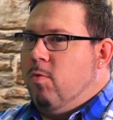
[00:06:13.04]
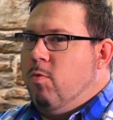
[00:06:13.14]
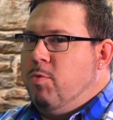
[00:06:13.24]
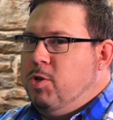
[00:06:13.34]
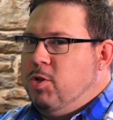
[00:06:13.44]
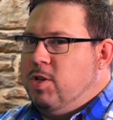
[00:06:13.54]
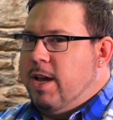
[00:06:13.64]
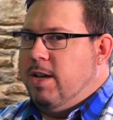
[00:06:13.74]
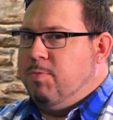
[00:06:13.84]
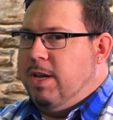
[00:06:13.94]
what would you
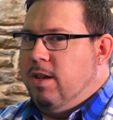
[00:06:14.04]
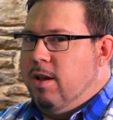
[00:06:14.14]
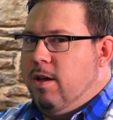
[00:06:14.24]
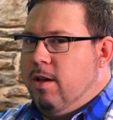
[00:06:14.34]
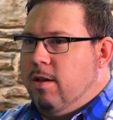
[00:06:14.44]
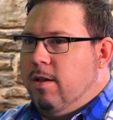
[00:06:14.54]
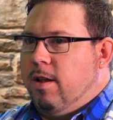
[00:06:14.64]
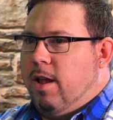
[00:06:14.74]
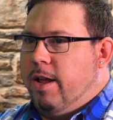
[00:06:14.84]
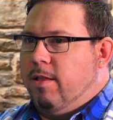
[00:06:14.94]
say has been the
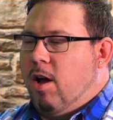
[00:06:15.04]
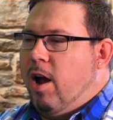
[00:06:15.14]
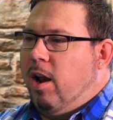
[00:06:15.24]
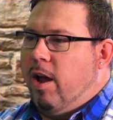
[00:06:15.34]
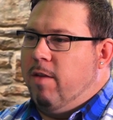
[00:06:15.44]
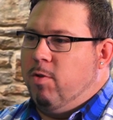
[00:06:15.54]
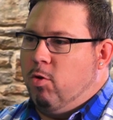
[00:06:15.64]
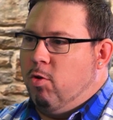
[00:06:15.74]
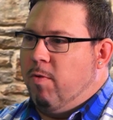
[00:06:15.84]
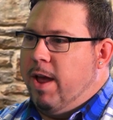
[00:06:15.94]
highlight of your
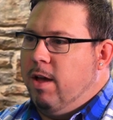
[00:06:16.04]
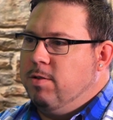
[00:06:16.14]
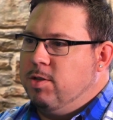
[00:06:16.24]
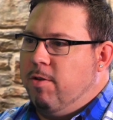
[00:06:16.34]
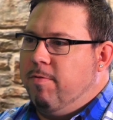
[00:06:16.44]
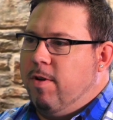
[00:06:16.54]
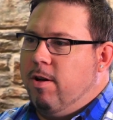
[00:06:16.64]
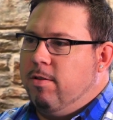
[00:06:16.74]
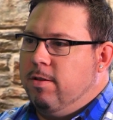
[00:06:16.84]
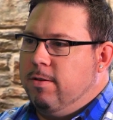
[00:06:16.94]
career so far?